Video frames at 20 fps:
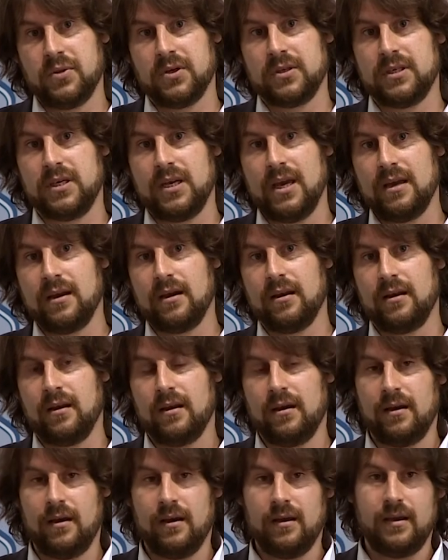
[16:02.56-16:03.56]

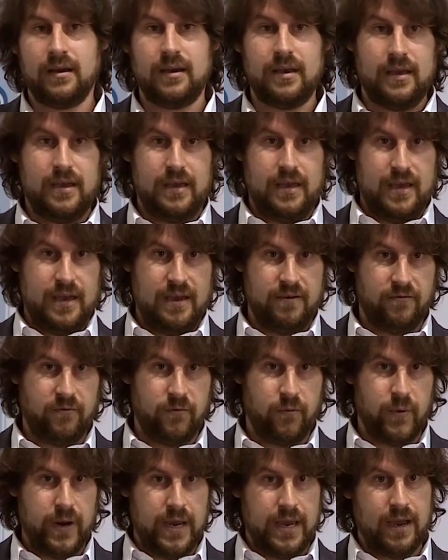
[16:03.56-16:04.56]
particular,
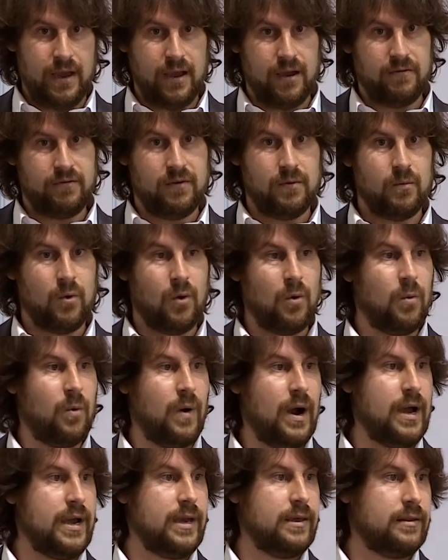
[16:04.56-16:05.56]
if we have a more
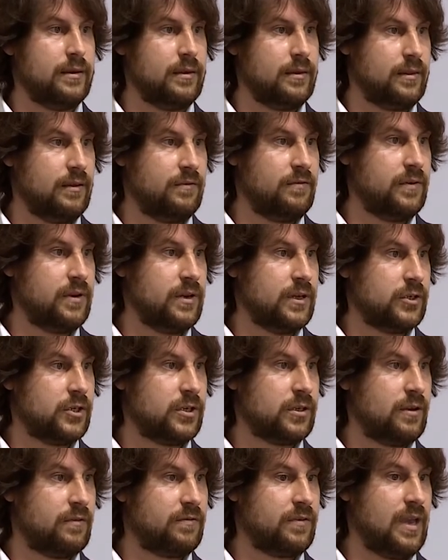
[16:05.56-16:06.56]
wider
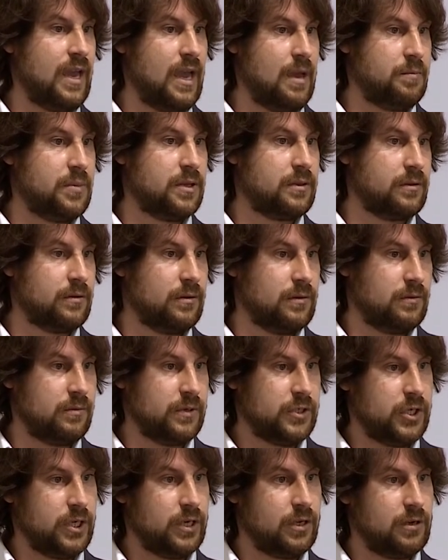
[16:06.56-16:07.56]
definition of capital,
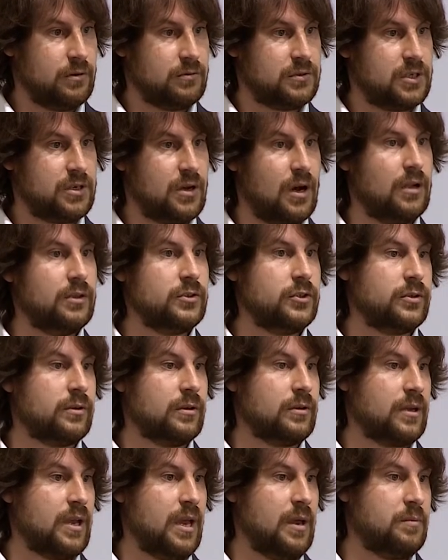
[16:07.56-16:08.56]
which includes
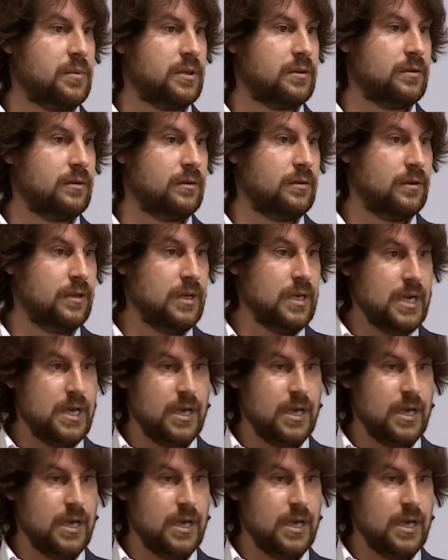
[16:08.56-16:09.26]
cultural capital,